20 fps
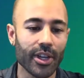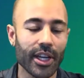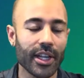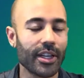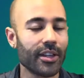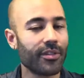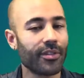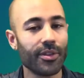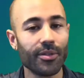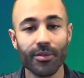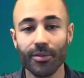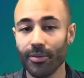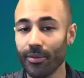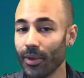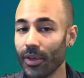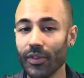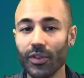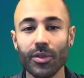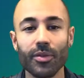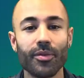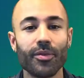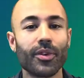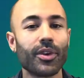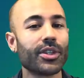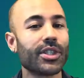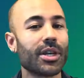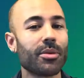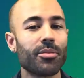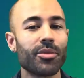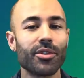And if you, for
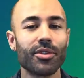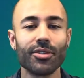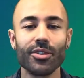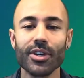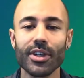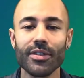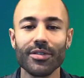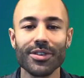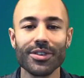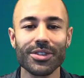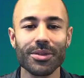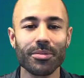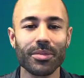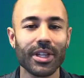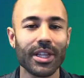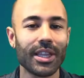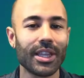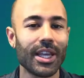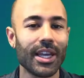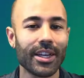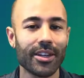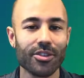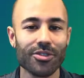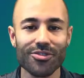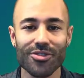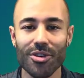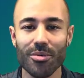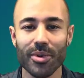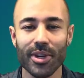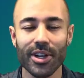example, you're looking for something like a
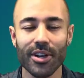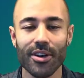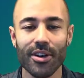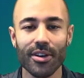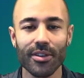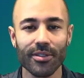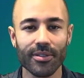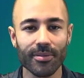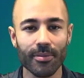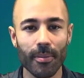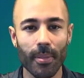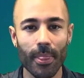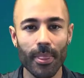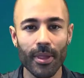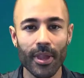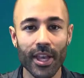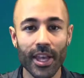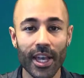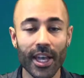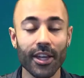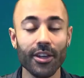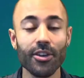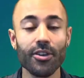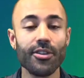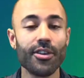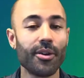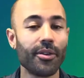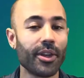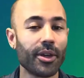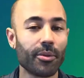strawberry cough, and you
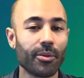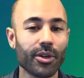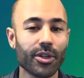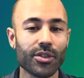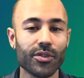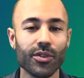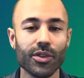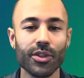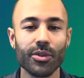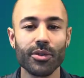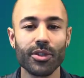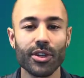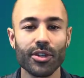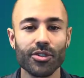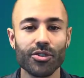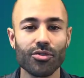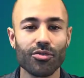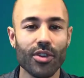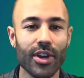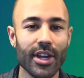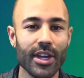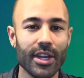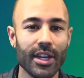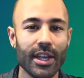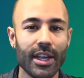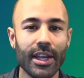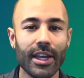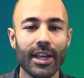know that it works for you, it does great,